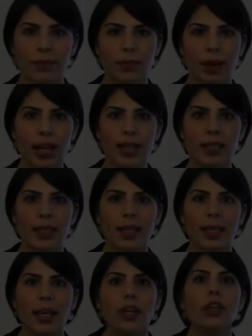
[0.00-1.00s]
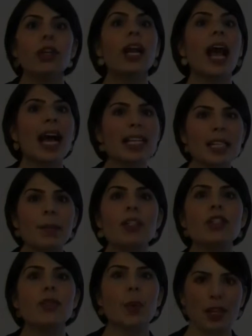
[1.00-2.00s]
right? You're gonna ask a
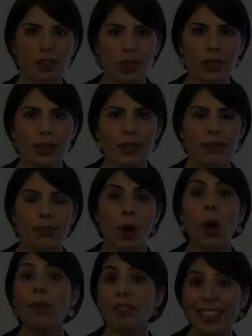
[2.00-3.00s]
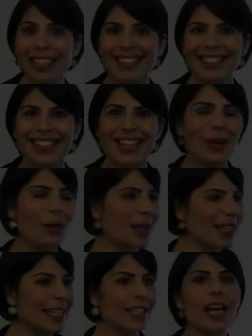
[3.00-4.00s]
bunch of questions, hopefully. You know, you
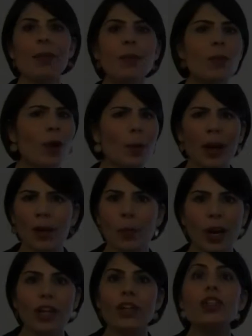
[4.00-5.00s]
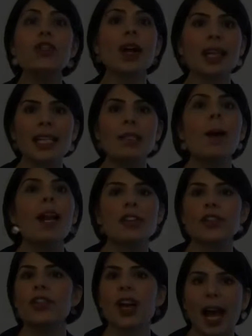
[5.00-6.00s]
might say, tell me more about where you're struggling to
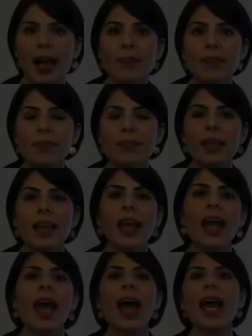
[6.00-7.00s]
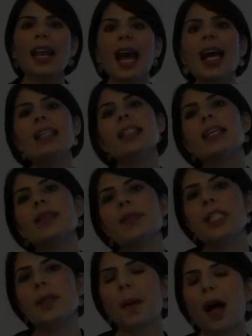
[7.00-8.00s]
manage your time. And as they
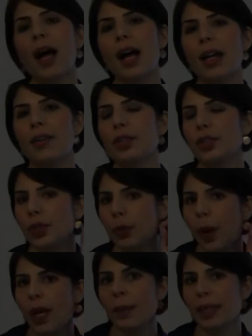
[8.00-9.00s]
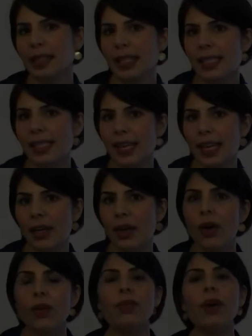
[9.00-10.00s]
respond, you wanna be listening
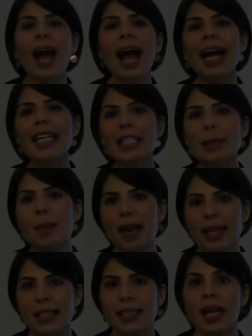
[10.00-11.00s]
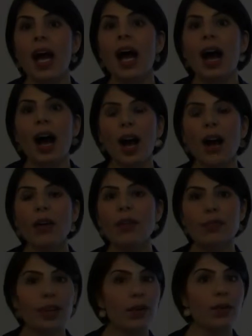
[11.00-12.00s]
for aspects
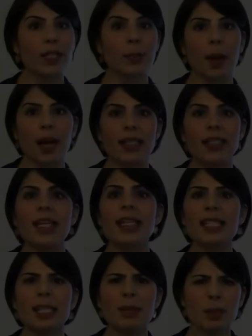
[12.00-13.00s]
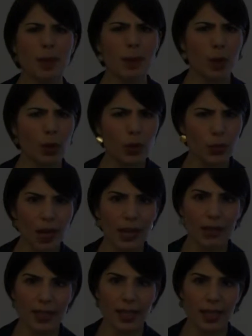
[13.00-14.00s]
of their response that seem to be most
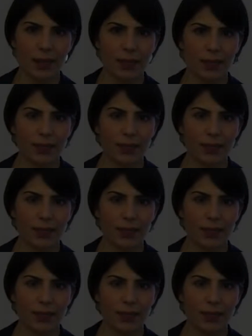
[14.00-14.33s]
relevant to them,